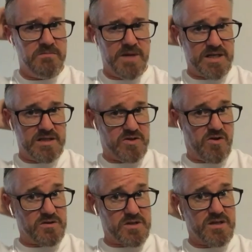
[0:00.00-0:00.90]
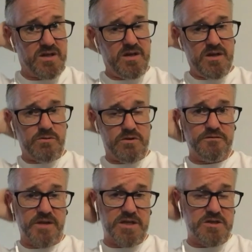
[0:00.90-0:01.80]
Monk in Docs
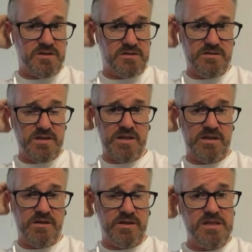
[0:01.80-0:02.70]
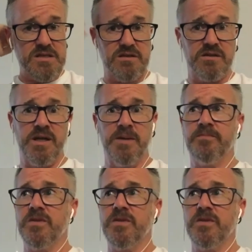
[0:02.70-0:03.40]
reflection uh, on Instagram,